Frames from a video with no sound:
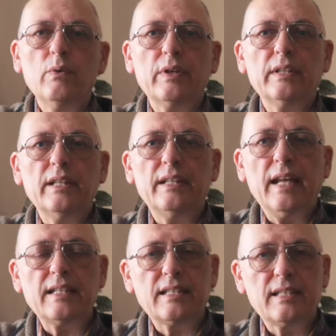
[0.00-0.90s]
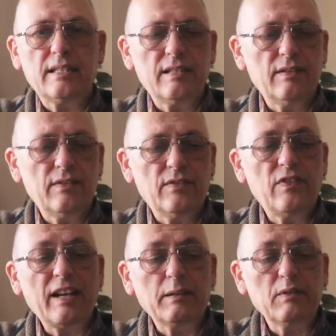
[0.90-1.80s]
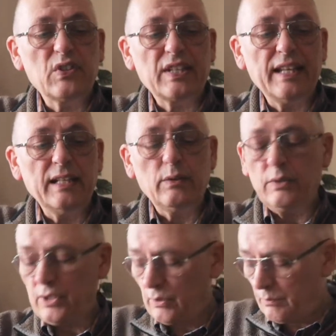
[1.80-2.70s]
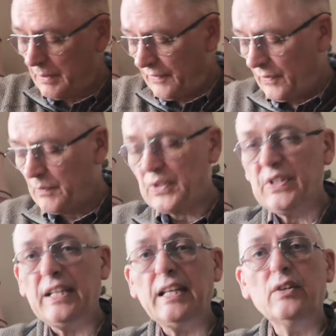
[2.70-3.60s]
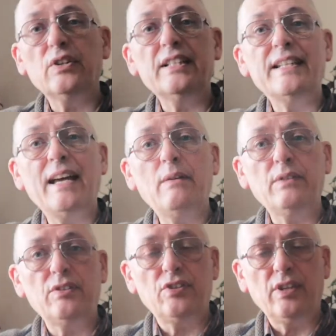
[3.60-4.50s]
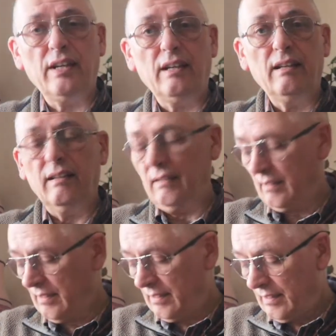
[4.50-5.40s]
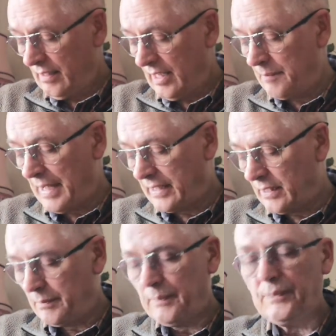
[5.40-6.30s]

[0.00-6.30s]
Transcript: The next fragment of scale you would do would be from C going down to G and back up.